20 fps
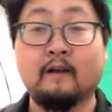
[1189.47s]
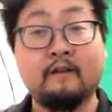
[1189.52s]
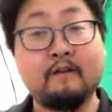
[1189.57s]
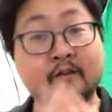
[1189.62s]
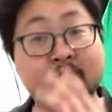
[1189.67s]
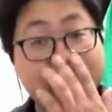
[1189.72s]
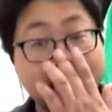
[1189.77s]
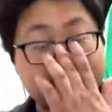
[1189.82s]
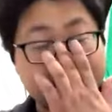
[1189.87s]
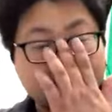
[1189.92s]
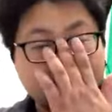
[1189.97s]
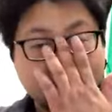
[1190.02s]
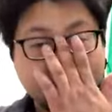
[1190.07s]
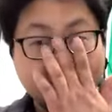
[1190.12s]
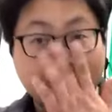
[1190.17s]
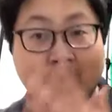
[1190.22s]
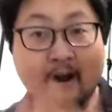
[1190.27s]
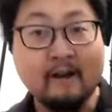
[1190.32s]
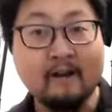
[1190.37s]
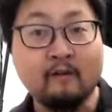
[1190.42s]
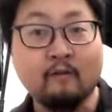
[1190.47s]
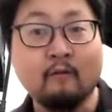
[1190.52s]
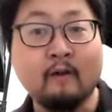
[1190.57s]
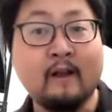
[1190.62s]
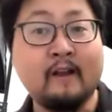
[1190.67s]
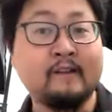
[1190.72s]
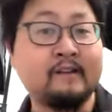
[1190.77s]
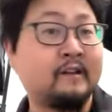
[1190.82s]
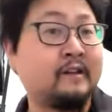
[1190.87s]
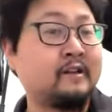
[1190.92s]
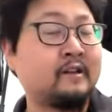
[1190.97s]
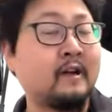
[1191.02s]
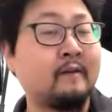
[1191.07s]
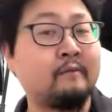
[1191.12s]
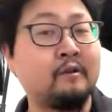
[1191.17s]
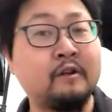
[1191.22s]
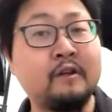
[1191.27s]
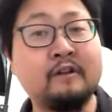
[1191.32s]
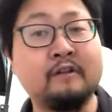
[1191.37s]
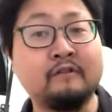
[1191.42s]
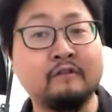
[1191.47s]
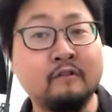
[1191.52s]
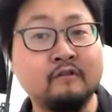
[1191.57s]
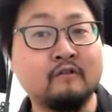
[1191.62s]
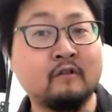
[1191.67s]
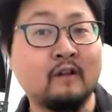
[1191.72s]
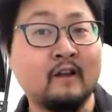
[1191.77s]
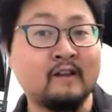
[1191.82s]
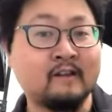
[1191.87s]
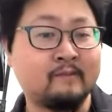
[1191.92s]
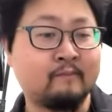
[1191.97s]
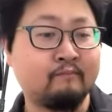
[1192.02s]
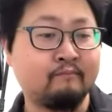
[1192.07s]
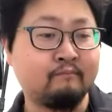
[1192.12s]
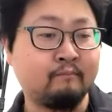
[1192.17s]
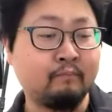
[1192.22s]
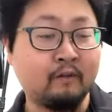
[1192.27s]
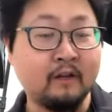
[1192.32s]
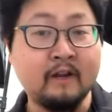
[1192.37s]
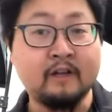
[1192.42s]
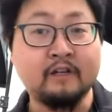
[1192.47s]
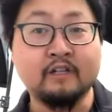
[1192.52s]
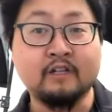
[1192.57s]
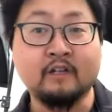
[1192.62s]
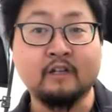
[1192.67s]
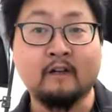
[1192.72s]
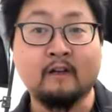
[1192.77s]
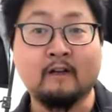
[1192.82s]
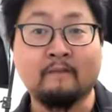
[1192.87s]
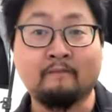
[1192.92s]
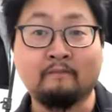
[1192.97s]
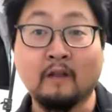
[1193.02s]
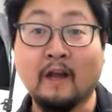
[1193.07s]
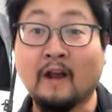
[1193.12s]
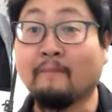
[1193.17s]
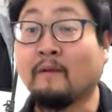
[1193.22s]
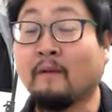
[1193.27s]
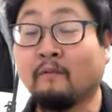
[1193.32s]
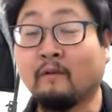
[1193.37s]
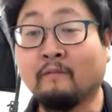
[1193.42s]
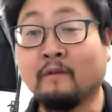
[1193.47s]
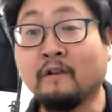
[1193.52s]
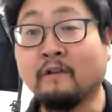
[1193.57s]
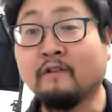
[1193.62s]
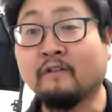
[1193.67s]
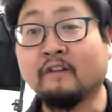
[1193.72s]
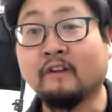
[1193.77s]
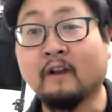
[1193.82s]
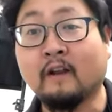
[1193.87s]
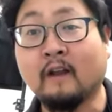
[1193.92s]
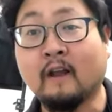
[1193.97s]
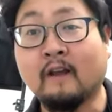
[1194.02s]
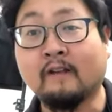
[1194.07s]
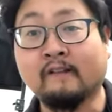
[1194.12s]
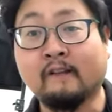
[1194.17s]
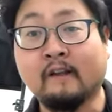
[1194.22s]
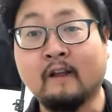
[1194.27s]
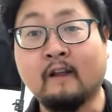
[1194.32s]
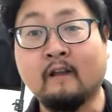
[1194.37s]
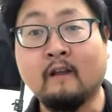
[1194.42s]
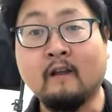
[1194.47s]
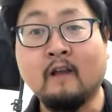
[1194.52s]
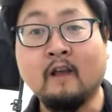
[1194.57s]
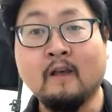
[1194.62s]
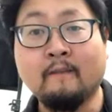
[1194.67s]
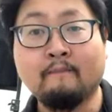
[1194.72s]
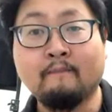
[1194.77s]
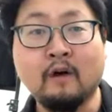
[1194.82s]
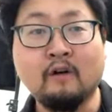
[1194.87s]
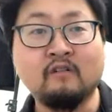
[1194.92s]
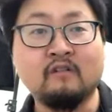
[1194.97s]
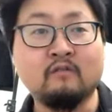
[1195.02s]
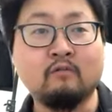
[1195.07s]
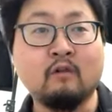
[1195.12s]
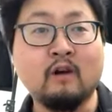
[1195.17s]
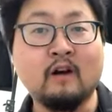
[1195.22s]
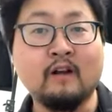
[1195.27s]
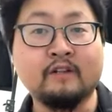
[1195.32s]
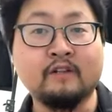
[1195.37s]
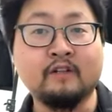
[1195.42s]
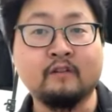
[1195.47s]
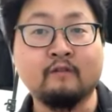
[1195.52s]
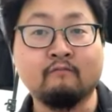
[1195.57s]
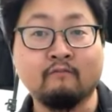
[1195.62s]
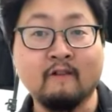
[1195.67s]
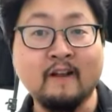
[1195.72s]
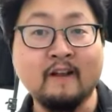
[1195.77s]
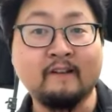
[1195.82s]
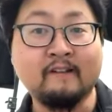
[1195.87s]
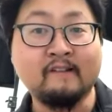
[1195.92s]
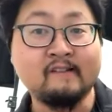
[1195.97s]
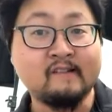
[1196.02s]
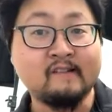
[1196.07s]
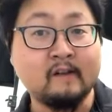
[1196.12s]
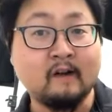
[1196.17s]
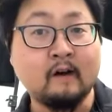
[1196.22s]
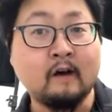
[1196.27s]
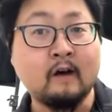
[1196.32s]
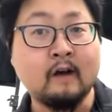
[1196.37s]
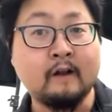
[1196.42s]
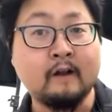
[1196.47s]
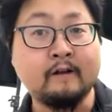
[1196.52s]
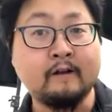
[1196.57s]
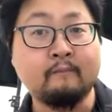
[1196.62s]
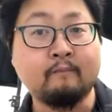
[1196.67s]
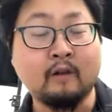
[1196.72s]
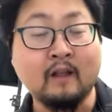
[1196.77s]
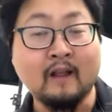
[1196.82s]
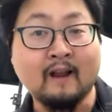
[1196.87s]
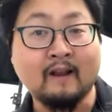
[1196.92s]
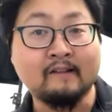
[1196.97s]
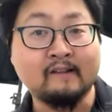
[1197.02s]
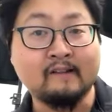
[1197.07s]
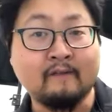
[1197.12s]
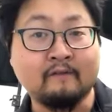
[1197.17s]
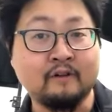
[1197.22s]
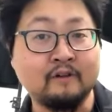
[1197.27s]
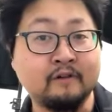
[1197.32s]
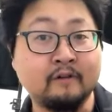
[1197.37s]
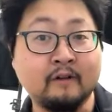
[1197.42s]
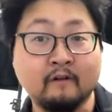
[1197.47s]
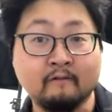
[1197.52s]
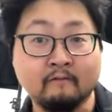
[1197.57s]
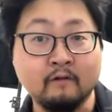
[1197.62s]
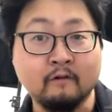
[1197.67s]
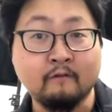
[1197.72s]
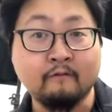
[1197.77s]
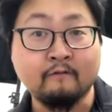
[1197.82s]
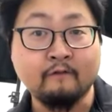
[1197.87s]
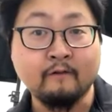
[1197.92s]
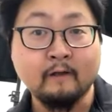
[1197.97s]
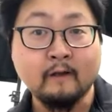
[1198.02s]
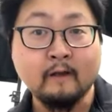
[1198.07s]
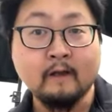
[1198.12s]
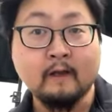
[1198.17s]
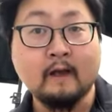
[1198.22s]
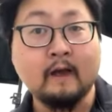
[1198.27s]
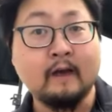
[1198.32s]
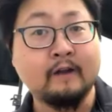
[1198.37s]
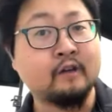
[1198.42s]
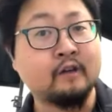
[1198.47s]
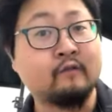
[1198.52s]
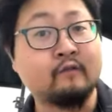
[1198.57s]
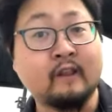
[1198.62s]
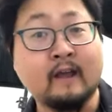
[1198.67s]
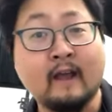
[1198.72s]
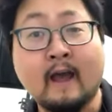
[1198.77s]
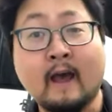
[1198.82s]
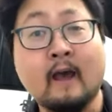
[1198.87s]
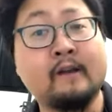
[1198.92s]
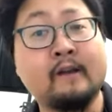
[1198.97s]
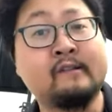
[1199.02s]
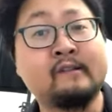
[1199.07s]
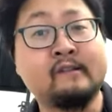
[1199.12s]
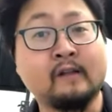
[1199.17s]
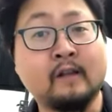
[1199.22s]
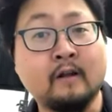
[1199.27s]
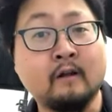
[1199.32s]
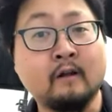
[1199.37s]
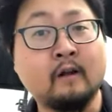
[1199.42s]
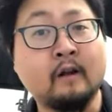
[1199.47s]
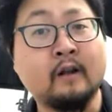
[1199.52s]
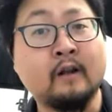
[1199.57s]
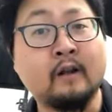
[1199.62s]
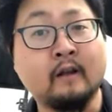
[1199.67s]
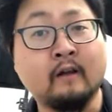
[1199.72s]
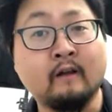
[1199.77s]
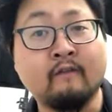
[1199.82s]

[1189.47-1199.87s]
You can use it in a variety of ways. Anytime you need to neutralize bleach. A lot of people have been using it as a post-wash rinse on plants after doing a roof, just for the added security